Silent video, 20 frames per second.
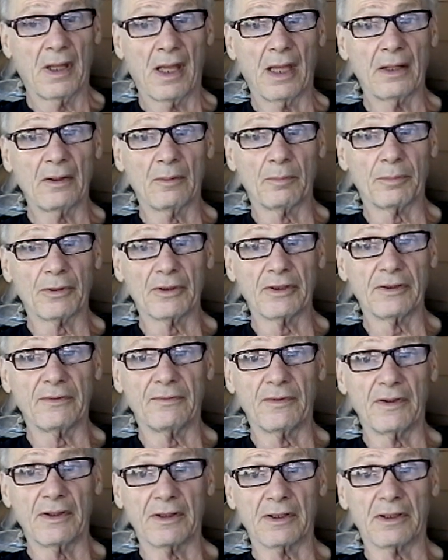I don't
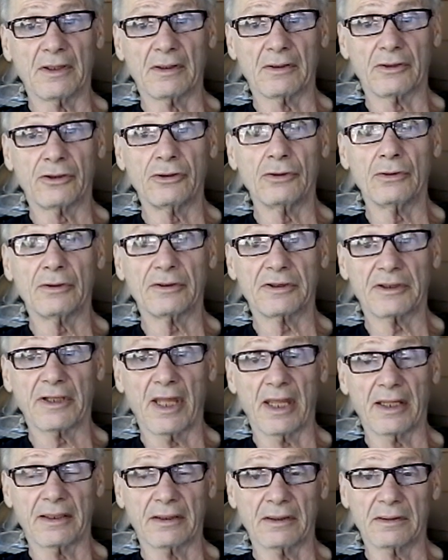believe vinegar cures
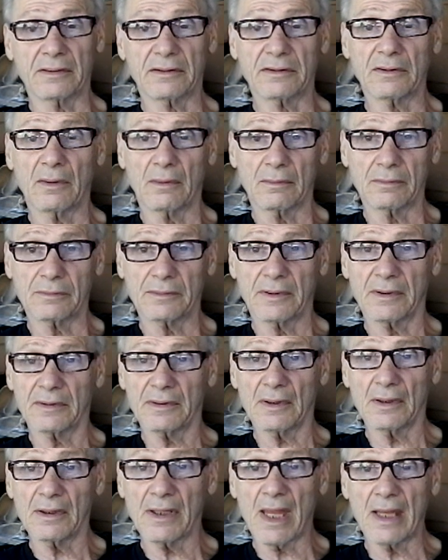canker. So
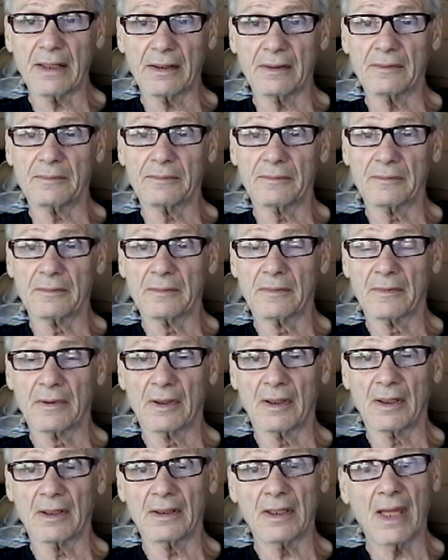there's a lot of
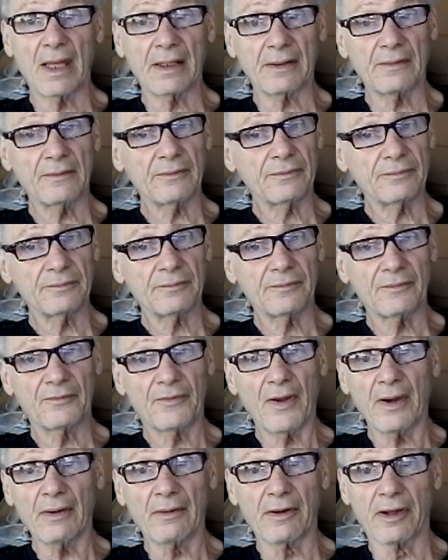a lot of
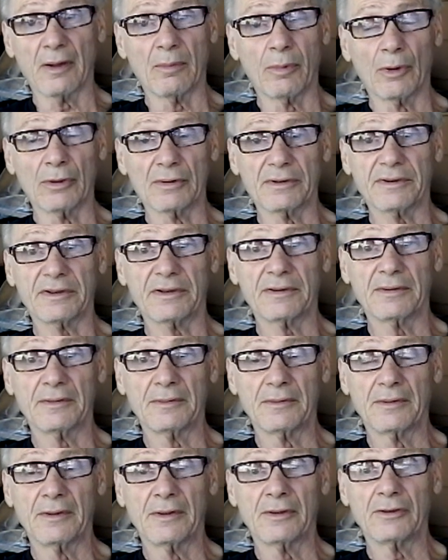variables
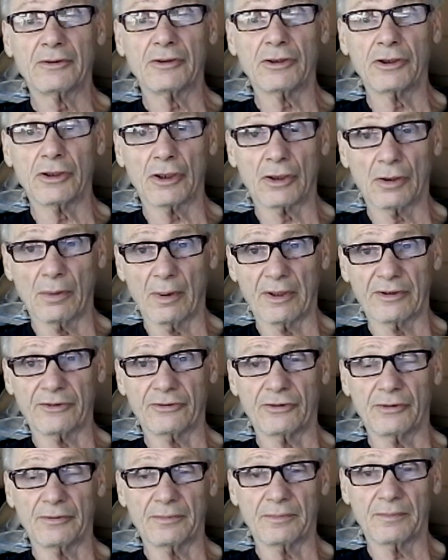to your
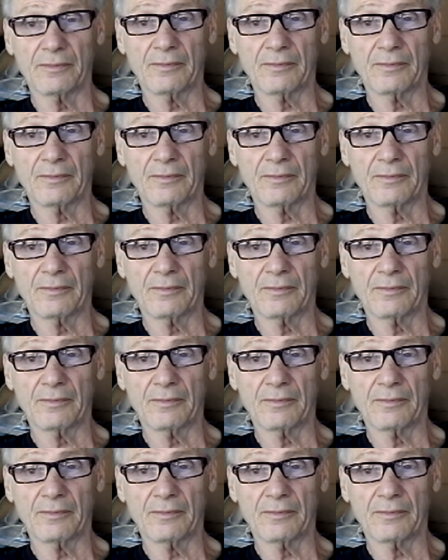question.